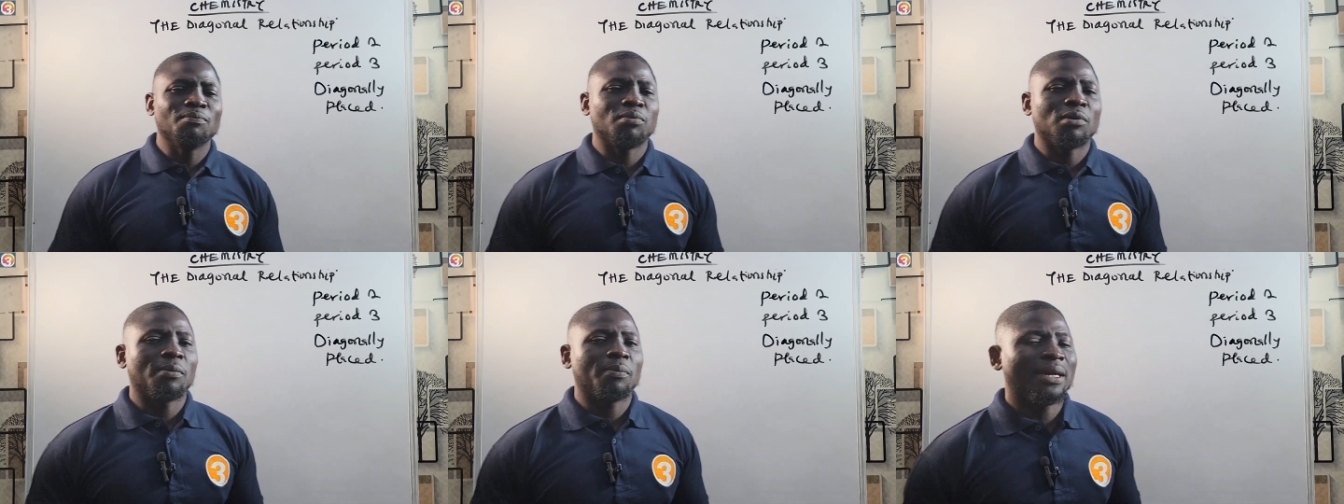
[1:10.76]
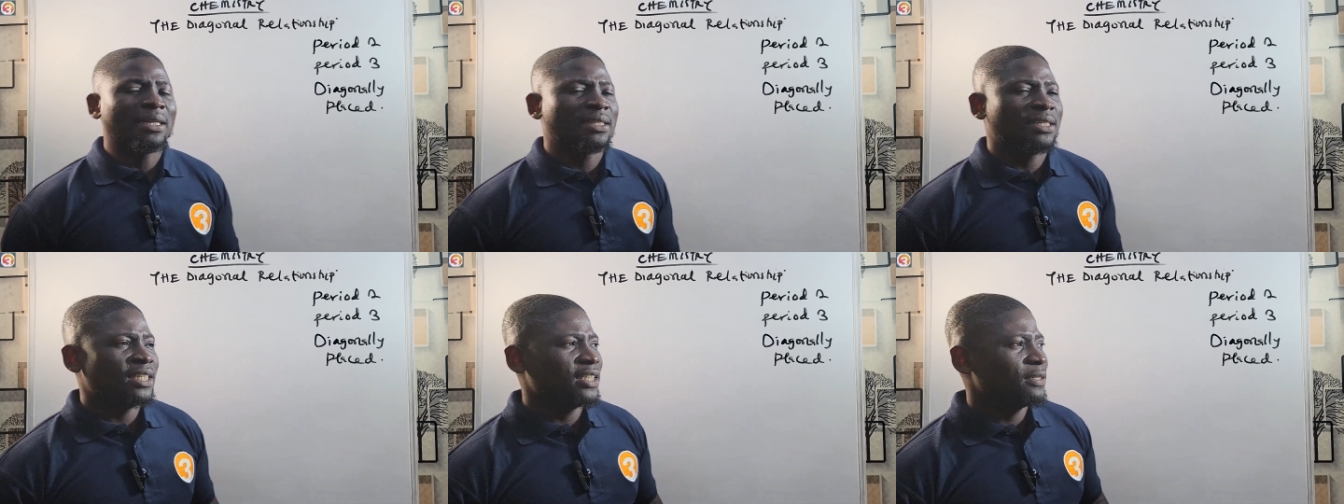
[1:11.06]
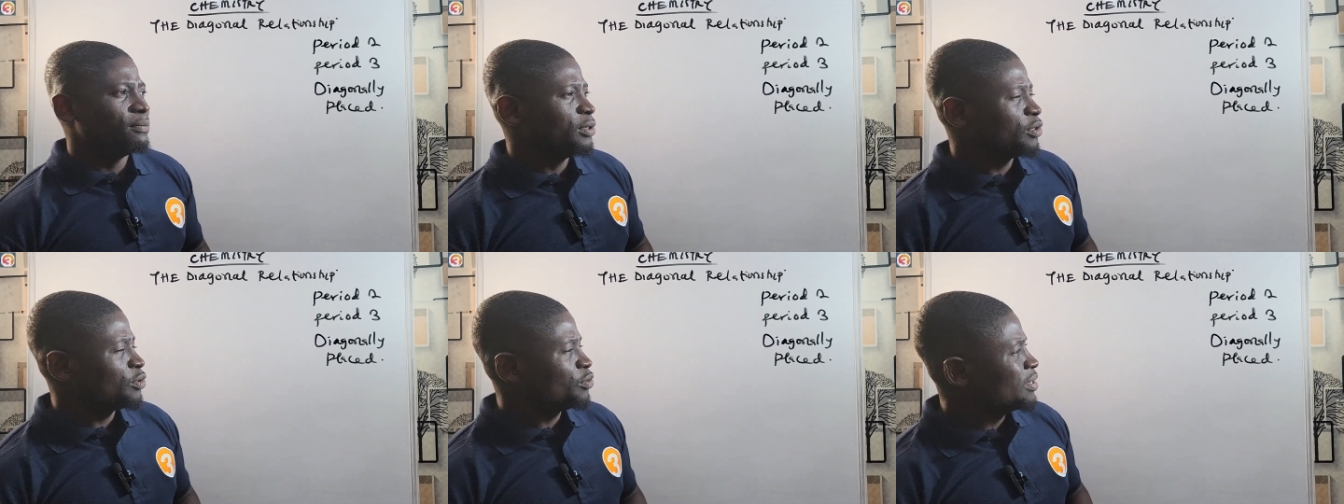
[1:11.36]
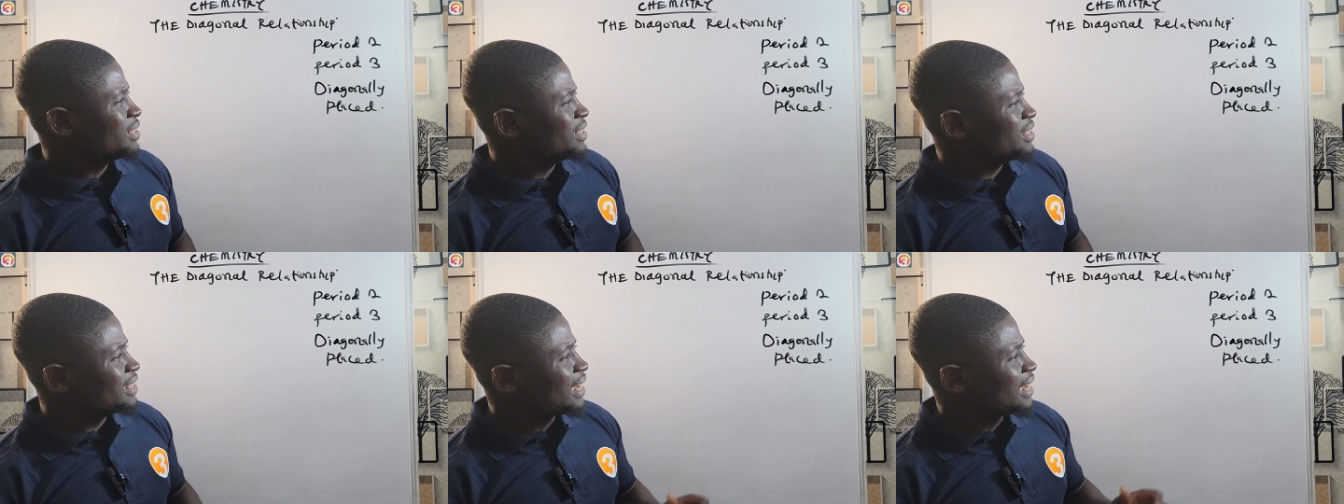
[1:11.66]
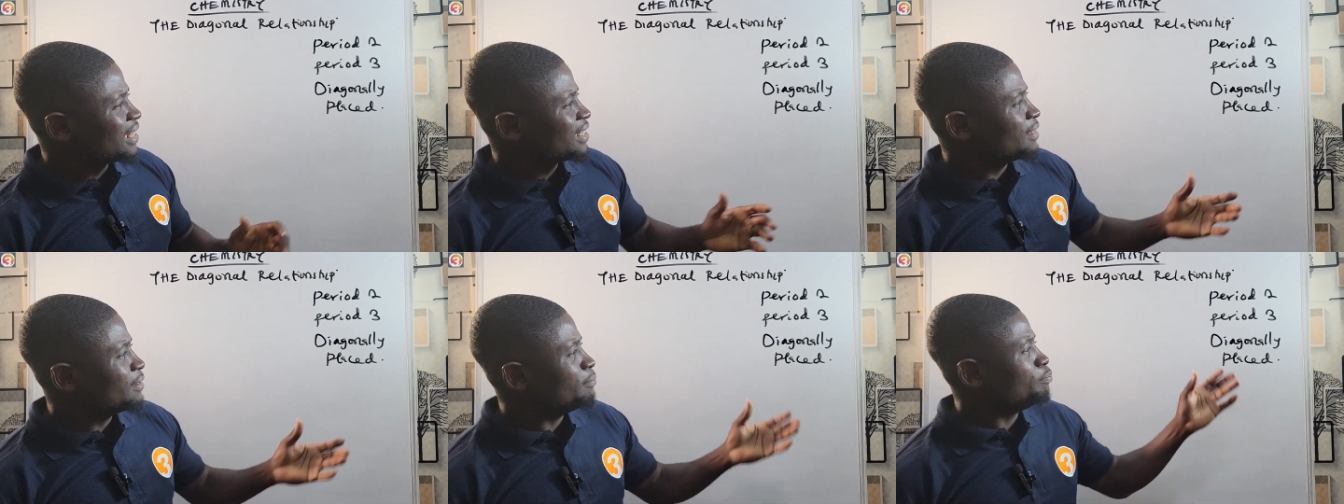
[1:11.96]
in properties between
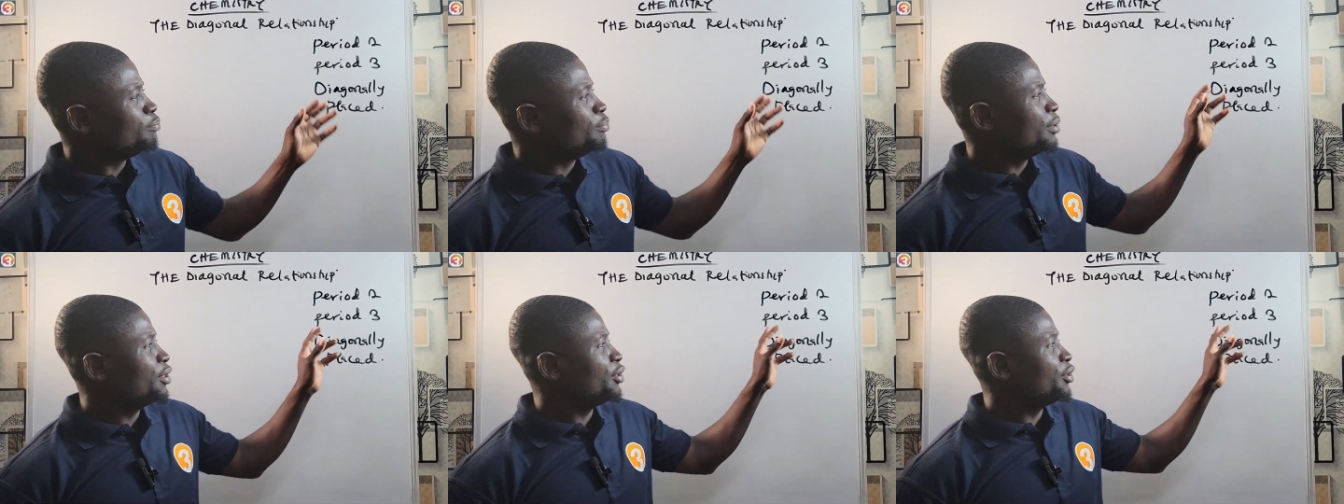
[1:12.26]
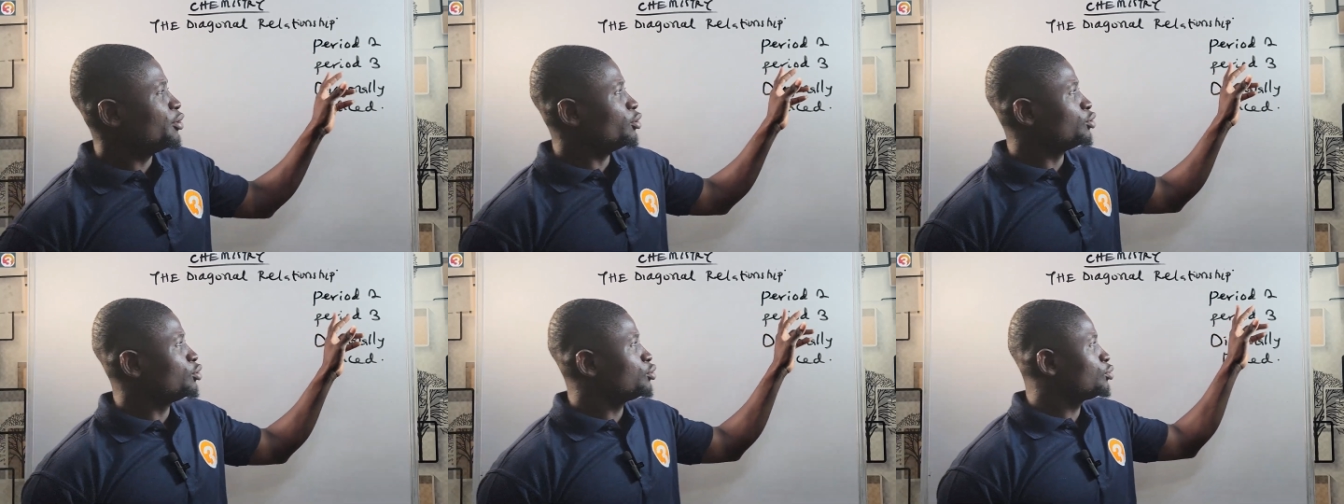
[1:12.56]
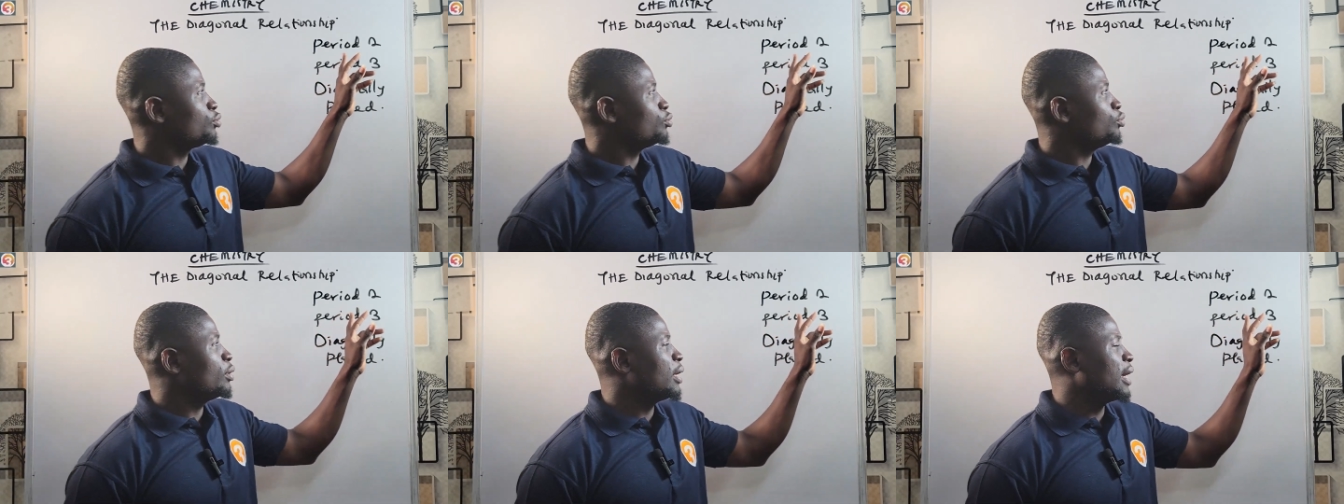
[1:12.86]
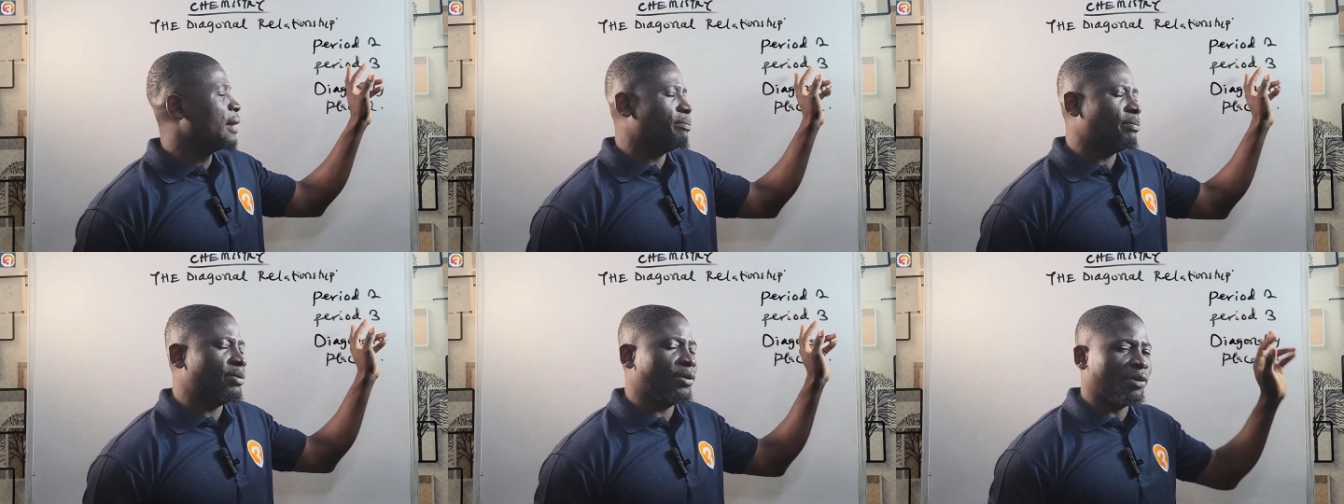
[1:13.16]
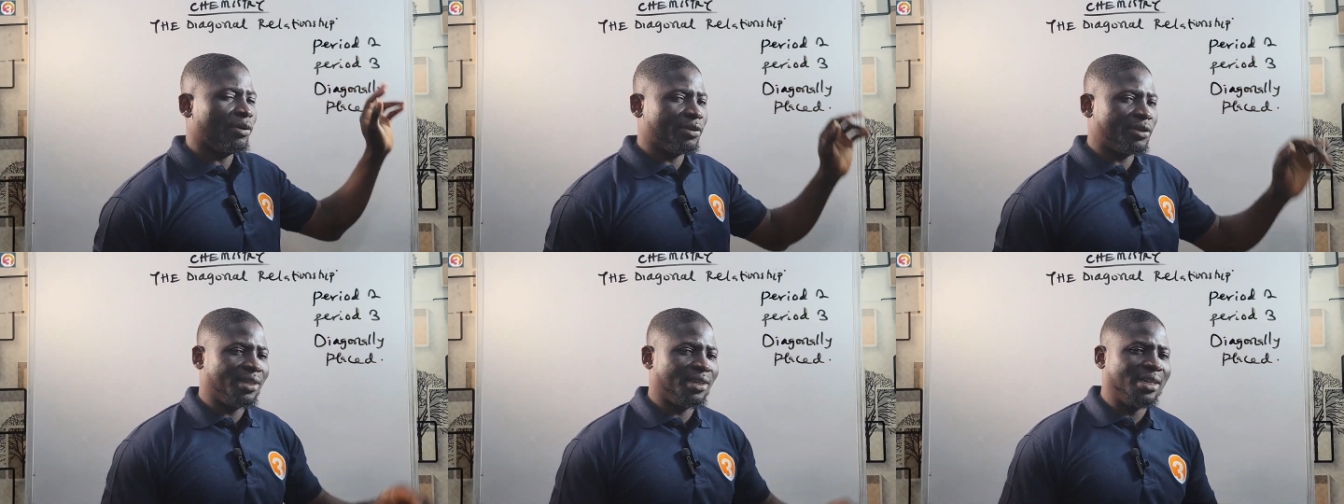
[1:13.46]
certain period 2 and
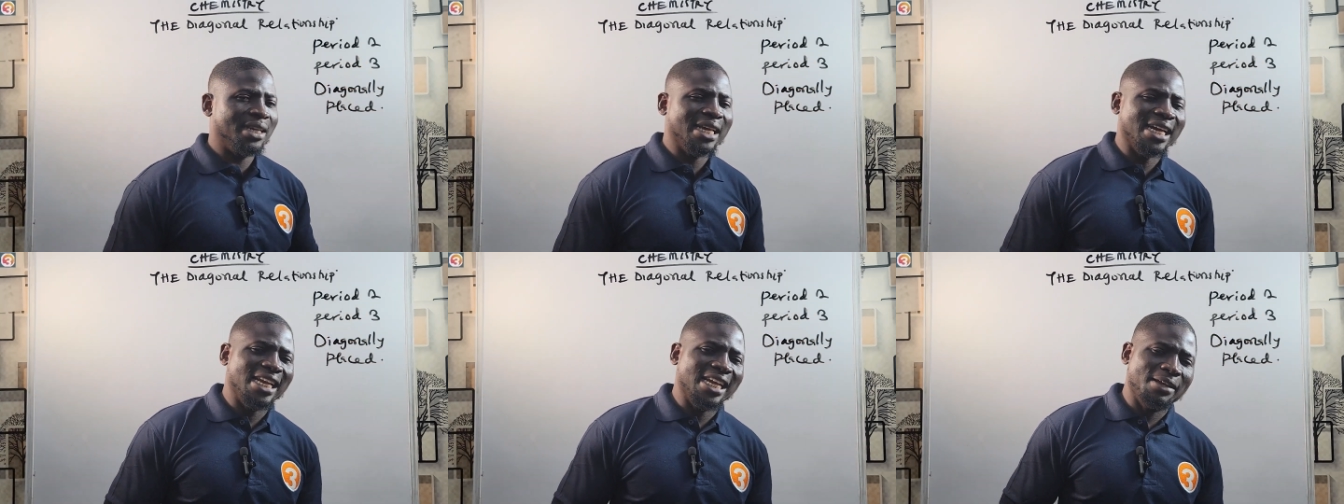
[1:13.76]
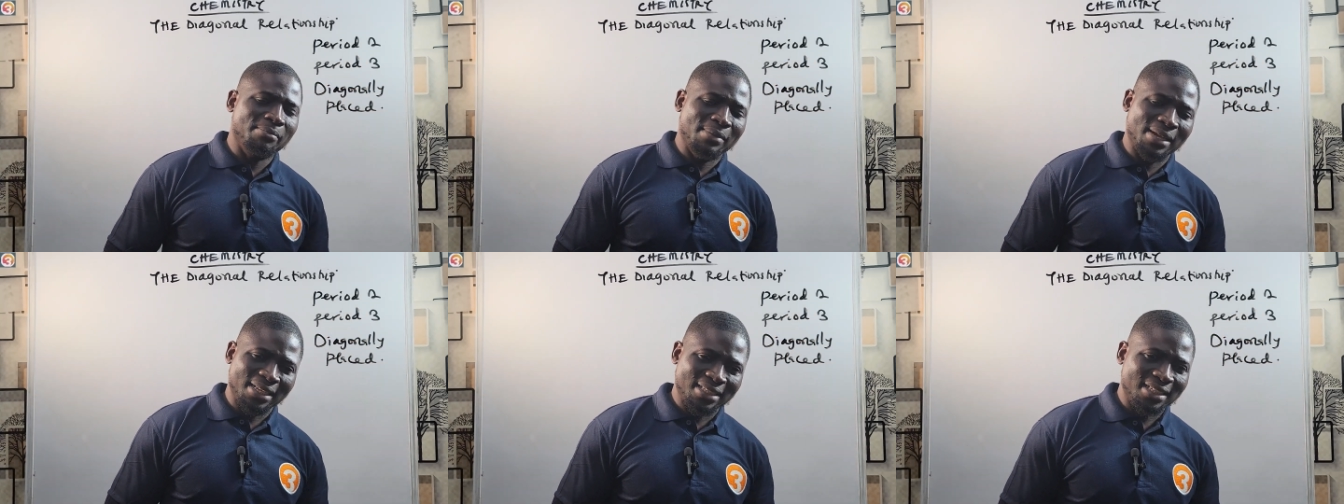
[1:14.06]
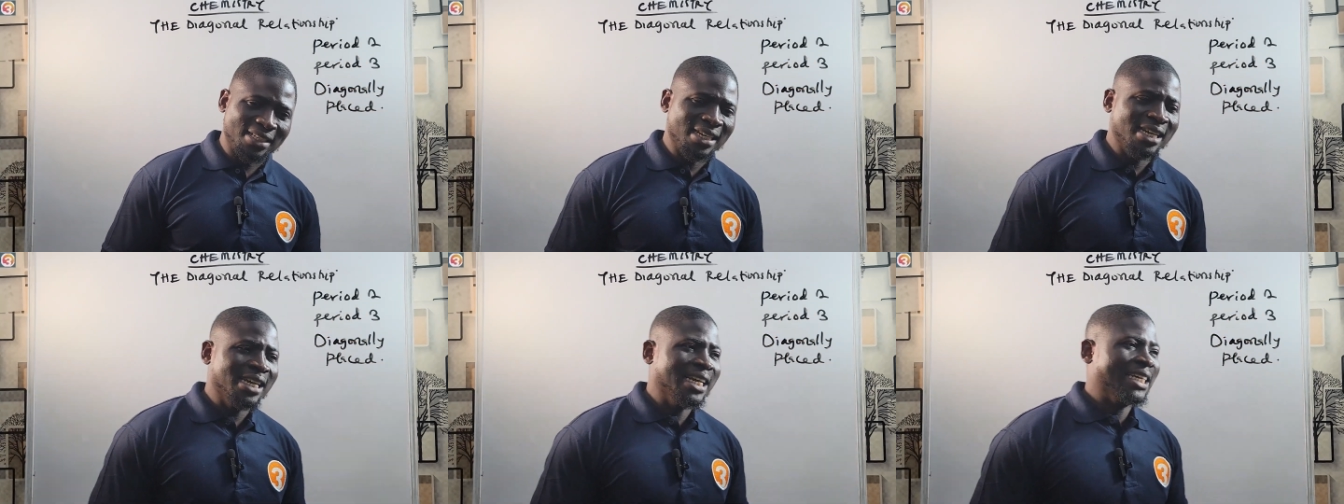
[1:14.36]
period 3 elements